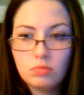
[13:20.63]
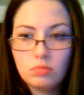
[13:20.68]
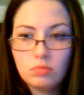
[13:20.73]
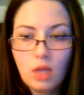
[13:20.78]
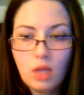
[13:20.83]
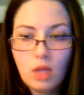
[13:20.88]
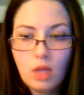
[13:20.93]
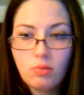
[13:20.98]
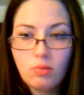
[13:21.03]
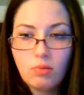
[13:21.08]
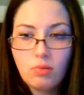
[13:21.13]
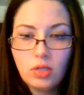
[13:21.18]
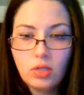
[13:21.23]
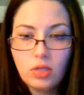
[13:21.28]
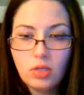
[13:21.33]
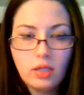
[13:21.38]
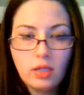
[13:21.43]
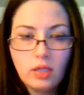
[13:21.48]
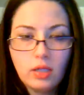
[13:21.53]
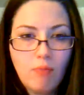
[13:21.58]

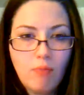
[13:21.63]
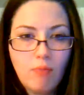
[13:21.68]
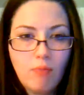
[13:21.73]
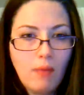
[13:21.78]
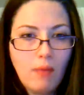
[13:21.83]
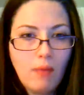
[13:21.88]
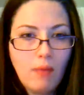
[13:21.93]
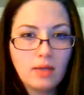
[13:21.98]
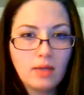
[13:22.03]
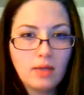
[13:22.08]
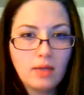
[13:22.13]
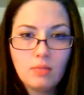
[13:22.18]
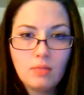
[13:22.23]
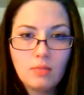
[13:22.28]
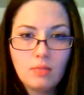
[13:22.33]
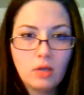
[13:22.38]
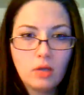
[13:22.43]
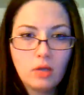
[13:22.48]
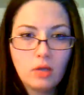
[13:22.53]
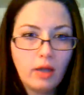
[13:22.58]
completely bypass them
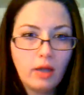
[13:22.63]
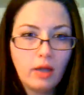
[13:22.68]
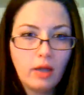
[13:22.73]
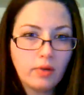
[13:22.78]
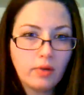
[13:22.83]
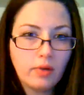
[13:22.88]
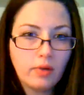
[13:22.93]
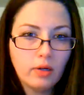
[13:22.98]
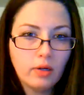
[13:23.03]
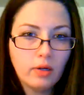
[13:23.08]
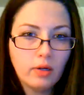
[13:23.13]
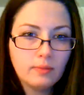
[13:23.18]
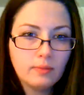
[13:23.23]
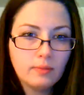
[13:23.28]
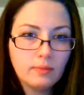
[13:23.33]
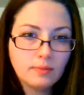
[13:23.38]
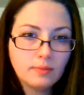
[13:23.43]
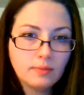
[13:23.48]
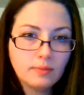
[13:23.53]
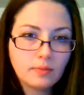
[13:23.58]
altogether.
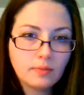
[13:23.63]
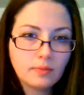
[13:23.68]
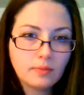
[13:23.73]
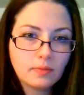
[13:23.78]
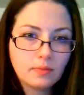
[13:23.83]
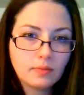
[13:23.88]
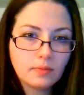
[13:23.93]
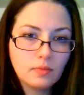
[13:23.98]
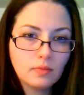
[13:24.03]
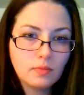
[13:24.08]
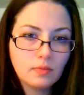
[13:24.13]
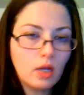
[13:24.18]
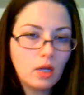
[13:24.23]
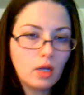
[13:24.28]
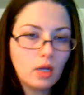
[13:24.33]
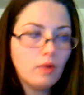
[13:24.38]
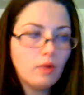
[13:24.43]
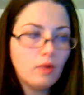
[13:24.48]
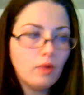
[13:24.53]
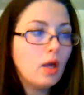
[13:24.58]

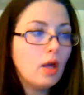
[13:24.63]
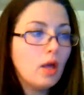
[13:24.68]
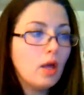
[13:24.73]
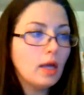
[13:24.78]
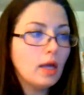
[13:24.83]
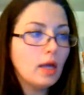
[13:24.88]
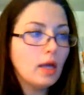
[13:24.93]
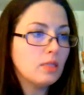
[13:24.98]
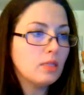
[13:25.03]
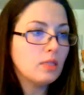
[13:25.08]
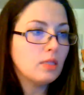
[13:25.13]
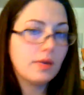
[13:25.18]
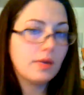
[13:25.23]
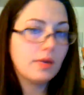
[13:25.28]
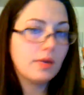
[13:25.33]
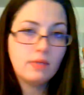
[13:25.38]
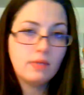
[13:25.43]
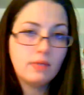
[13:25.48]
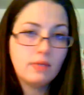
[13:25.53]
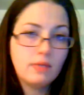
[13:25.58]
It's about
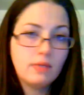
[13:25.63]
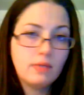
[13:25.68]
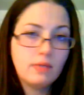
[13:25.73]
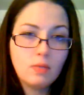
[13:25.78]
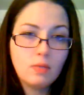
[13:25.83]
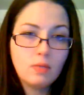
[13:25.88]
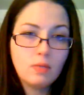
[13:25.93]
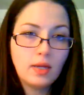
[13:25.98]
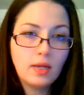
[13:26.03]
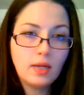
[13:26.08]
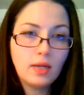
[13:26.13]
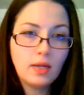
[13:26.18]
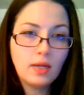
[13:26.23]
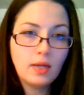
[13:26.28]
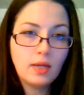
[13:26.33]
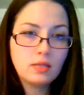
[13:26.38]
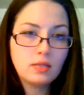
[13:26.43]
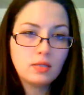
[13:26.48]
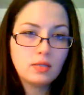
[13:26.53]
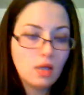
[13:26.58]
civil
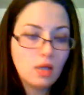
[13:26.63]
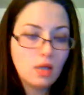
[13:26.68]
disobedience.